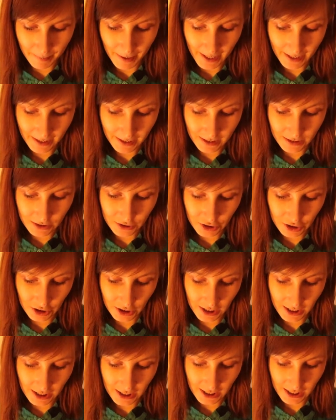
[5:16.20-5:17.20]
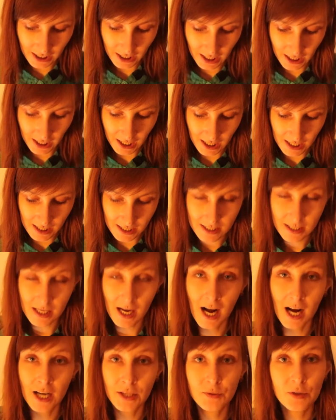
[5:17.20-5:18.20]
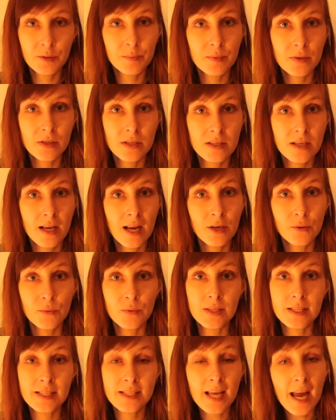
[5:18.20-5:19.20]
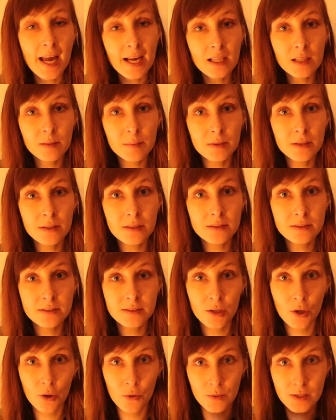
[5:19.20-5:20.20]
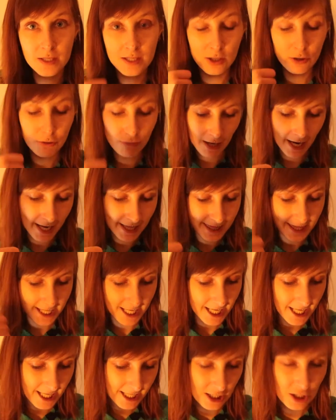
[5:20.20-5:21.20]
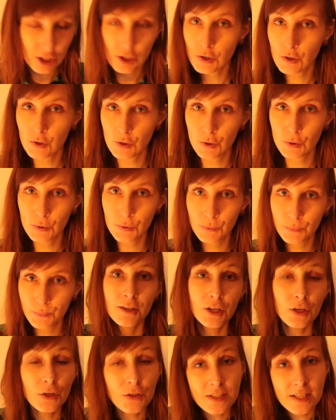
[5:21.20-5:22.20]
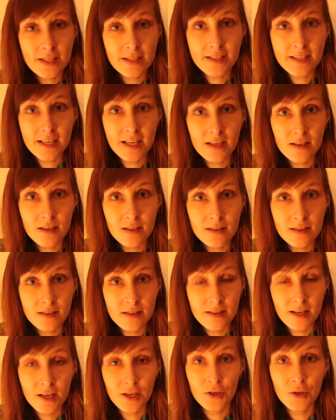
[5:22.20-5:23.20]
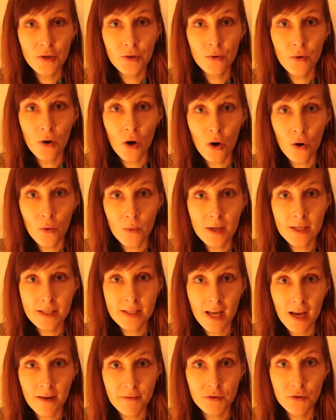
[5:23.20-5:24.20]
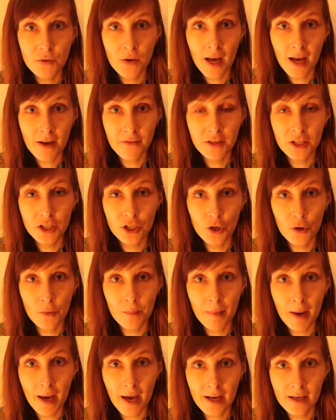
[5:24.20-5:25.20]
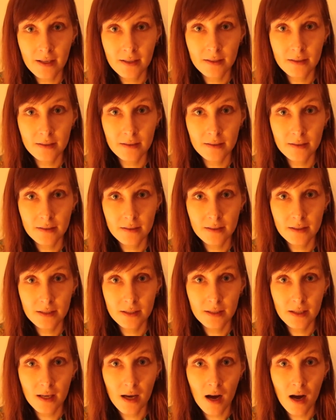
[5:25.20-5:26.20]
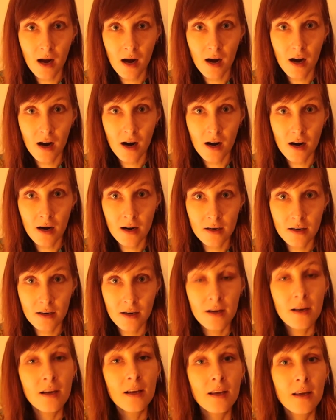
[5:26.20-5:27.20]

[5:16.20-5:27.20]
packaging is 100% recyclable, so it's a great thing too. The utensils that you always have to have in your bag are,